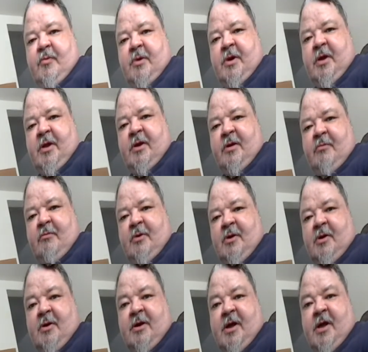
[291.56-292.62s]
kind of
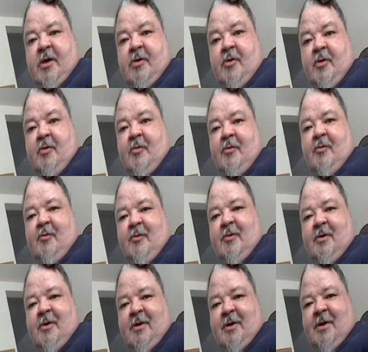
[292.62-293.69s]
look down on
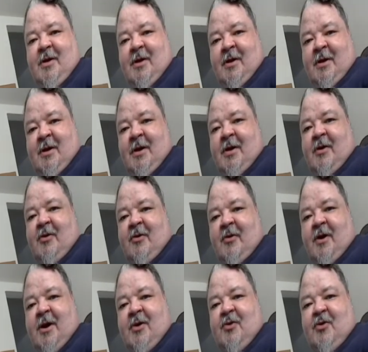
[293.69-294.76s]

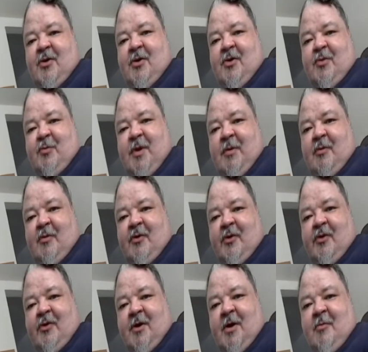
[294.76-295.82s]
transients, people
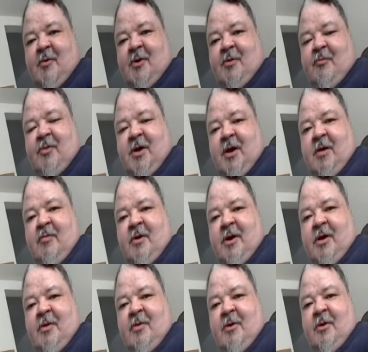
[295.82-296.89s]
just coming and camping
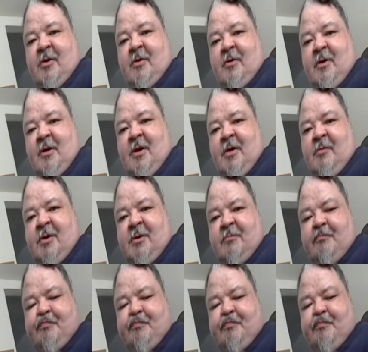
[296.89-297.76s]
out in their lobby.